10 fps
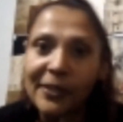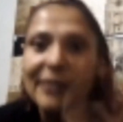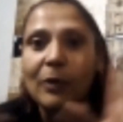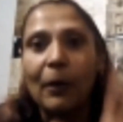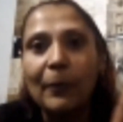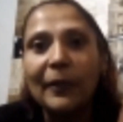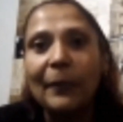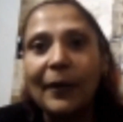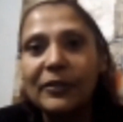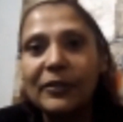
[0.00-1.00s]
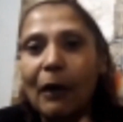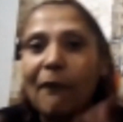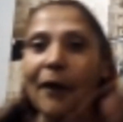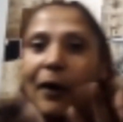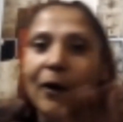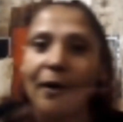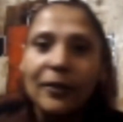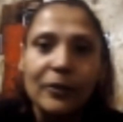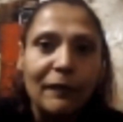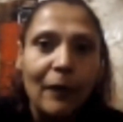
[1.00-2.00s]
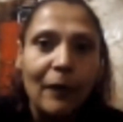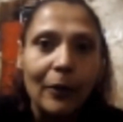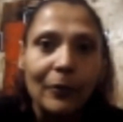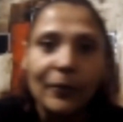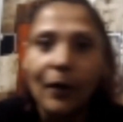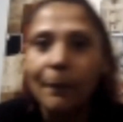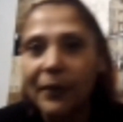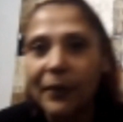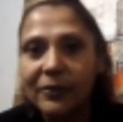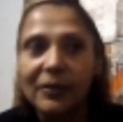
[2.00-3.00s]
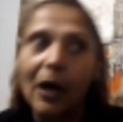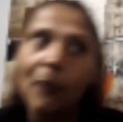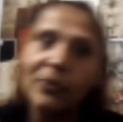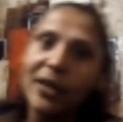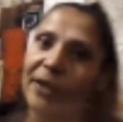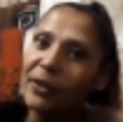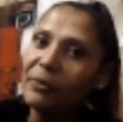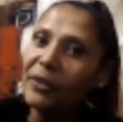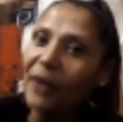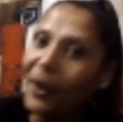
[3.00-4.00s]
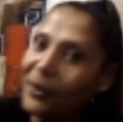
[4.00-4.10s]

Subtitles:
That's why I really wanted to know if I got into the final or not, because I was going to,